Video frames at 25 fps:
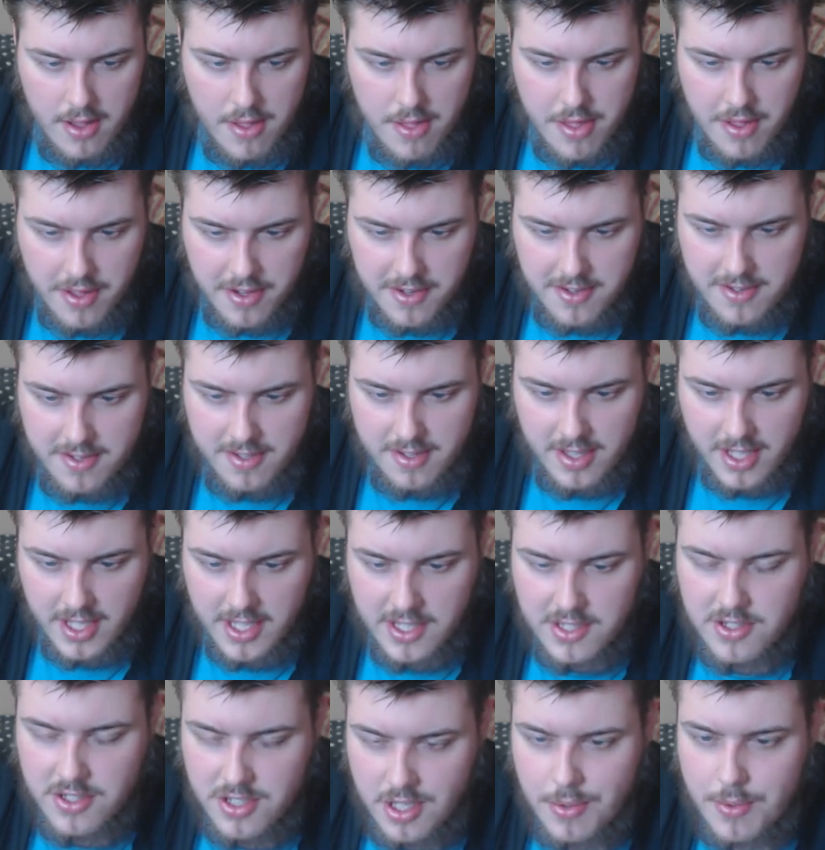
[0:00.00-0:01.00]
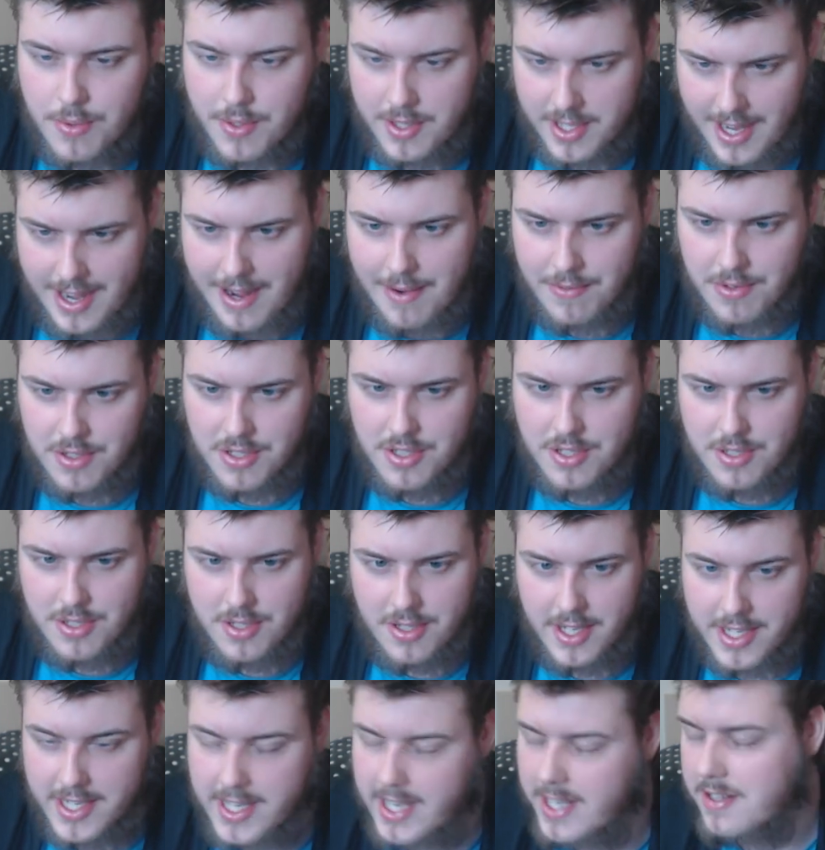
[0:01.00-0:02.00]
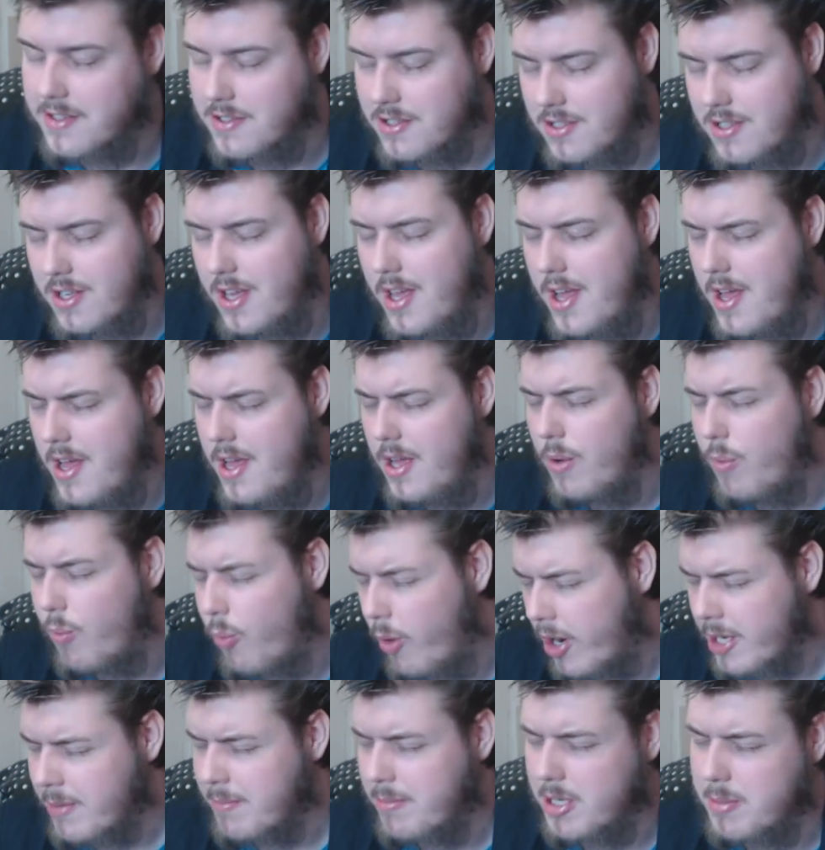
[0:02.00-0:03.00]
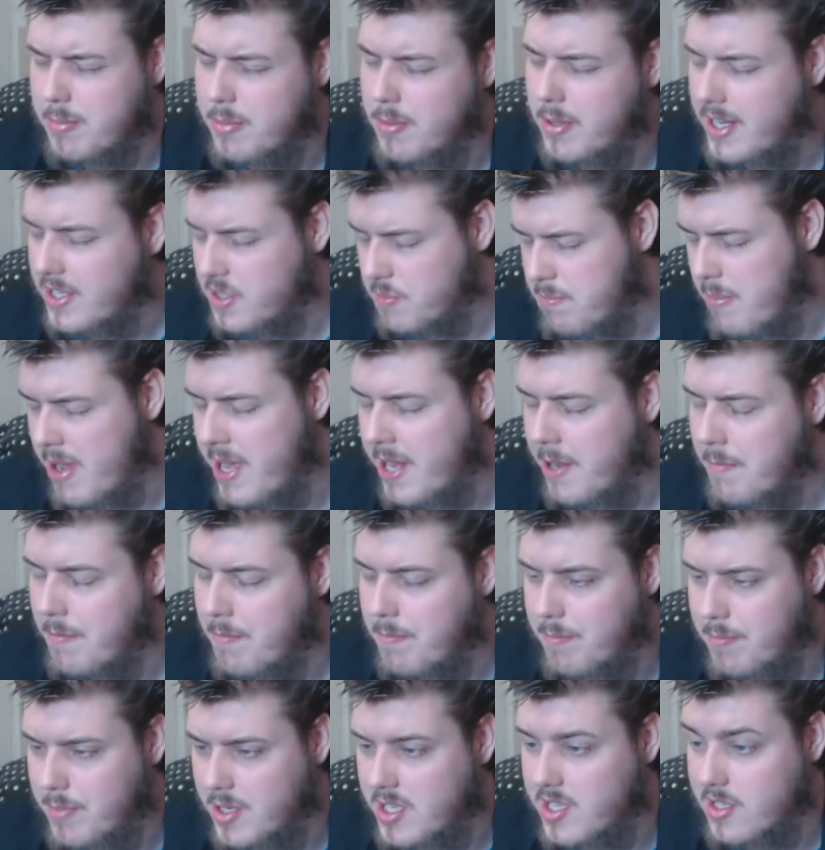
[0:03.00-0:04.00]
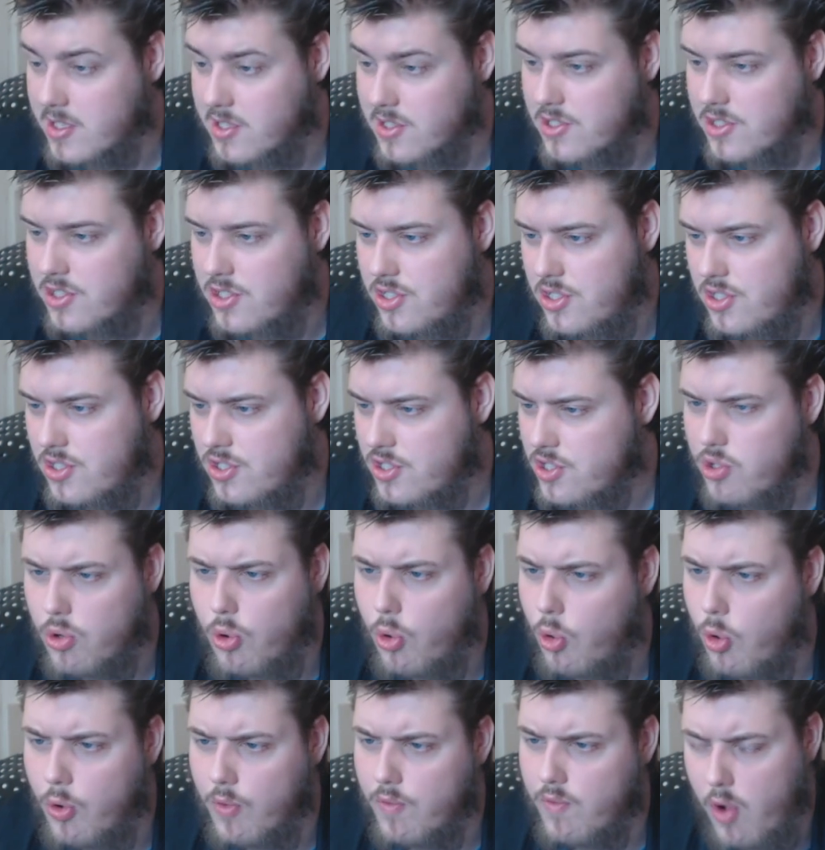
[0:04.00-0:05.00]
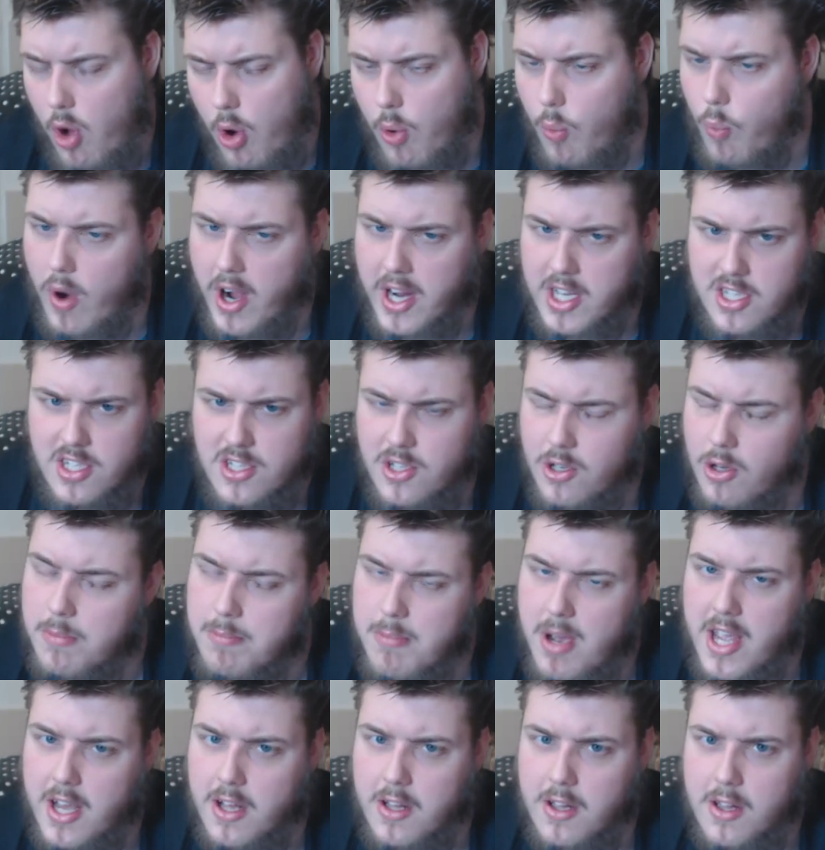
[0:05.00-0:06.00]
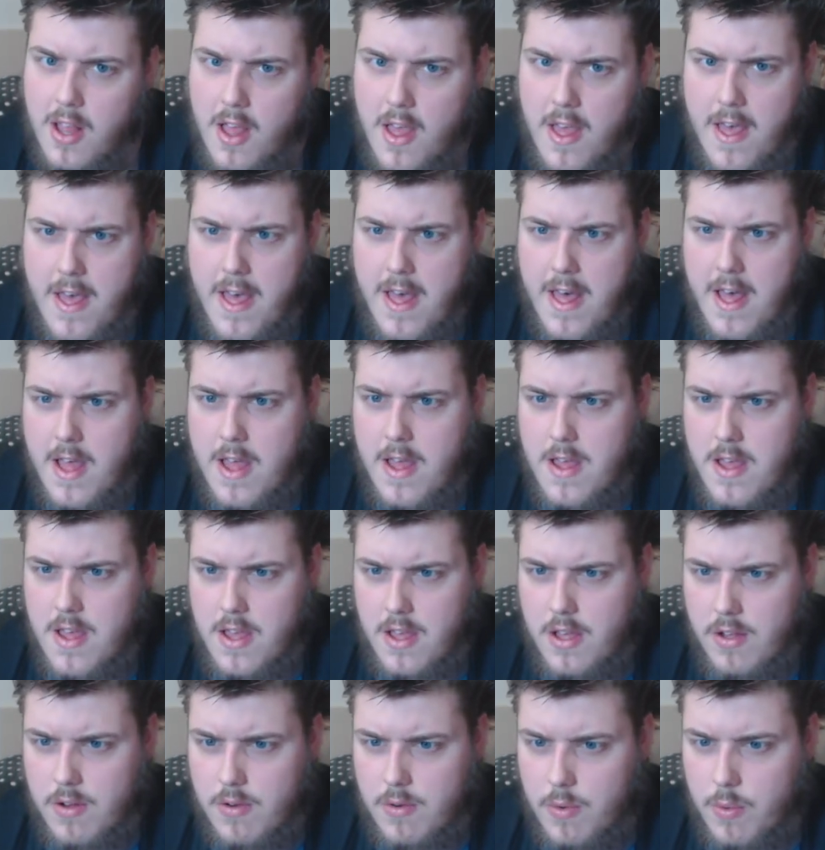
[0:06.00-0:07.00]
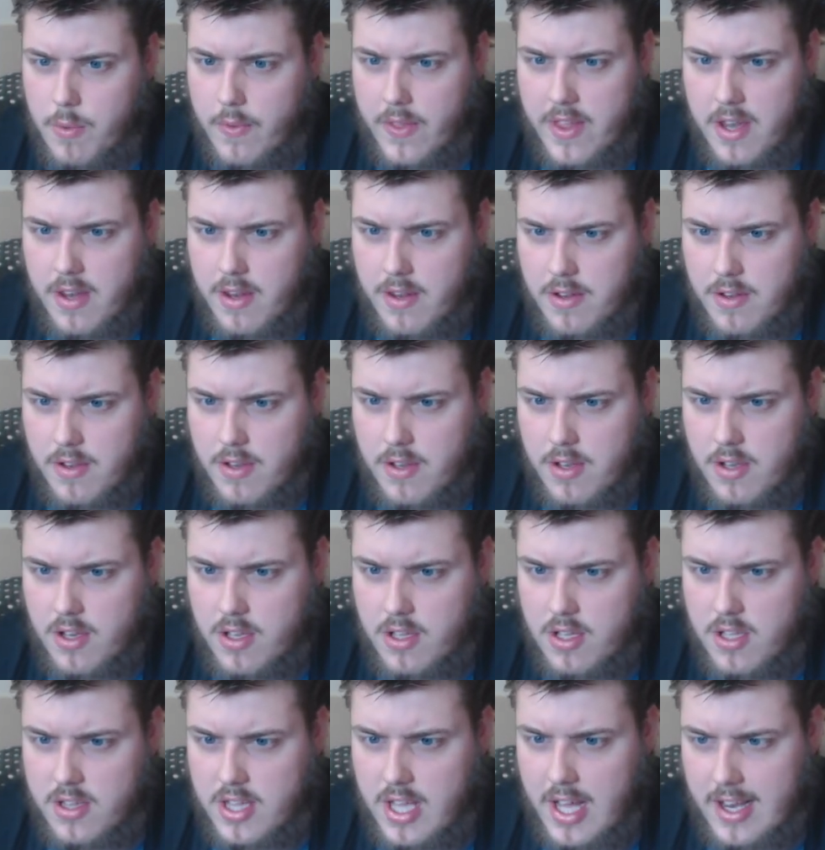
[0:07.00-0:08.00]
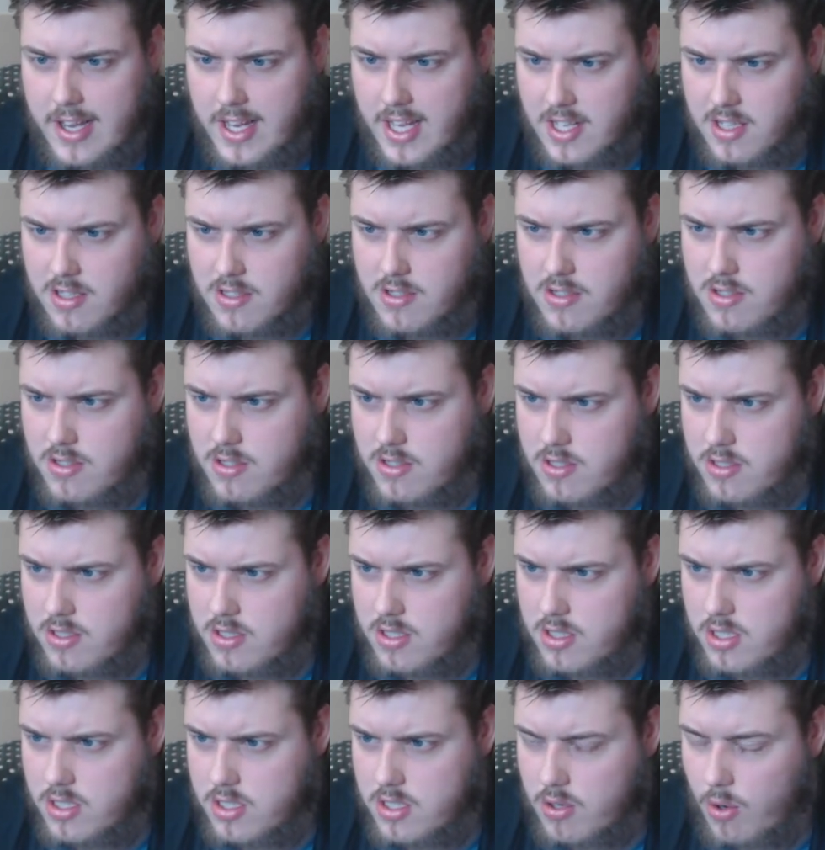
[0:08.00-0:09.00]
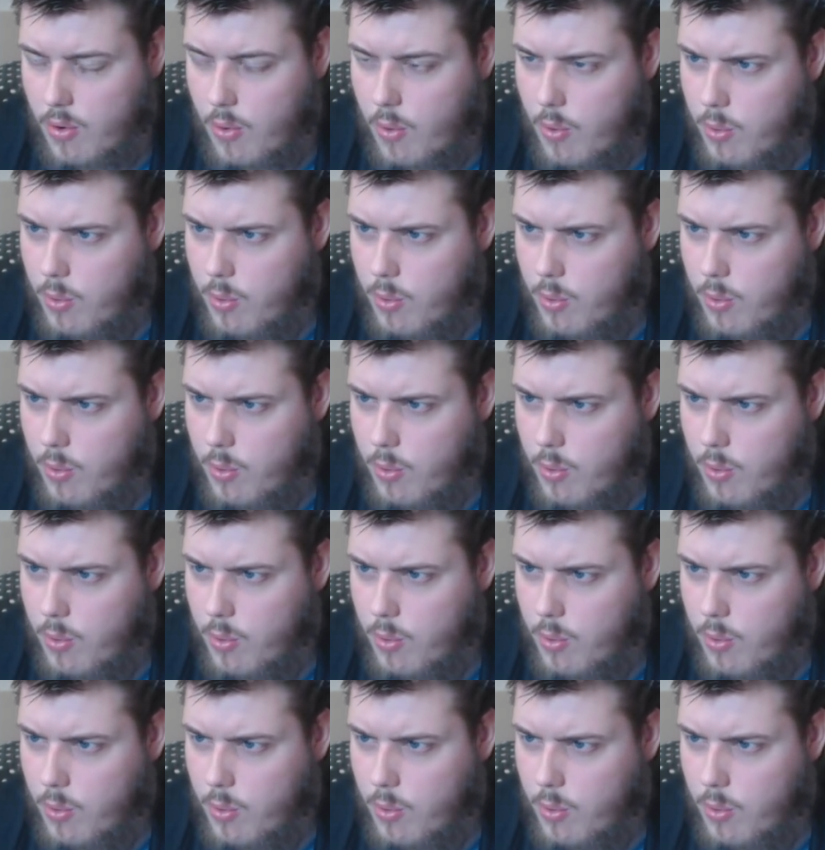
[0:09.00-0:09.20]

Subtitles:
that things don't count against white people, against men, because you're not white and not male, well then that leads to